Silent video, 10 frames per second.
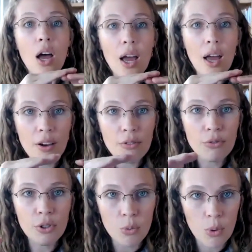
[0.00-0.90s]

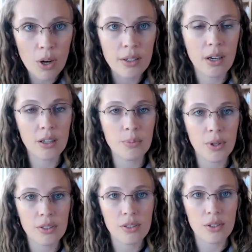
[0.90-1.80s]
everyone on
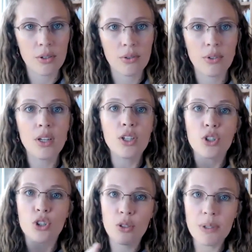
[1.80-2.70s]
prednisone
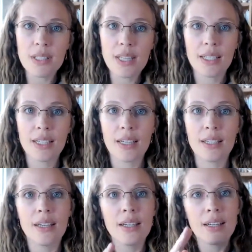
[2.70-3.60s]
should be
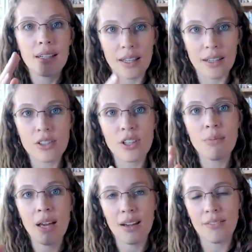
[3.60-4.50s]
taking calcium
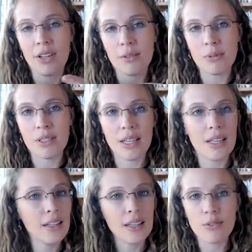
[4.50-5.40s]
and vitamin D,
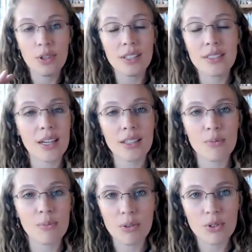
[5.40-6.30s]
and they give the exact
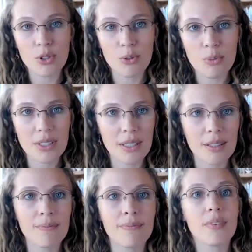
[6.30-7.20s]
amounts you should be
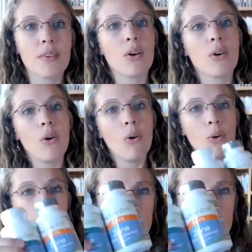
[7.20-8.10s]
taking.
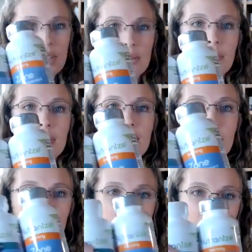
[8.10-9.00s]
Or you can just be
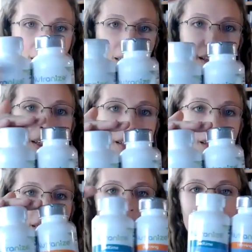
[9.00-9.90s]
simply taking
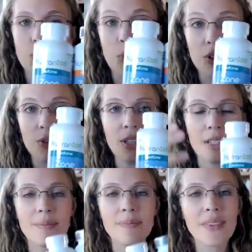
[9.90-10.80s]
this, and that's what you
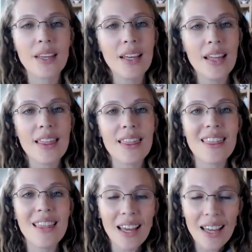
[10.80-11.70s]
need.
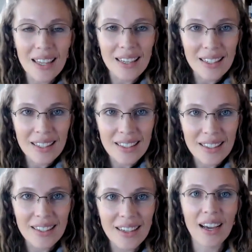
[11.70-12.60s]
Then
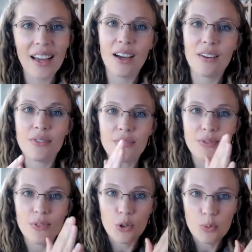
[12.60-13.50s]
I have
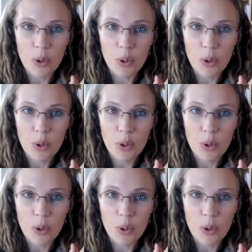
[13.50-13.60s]
those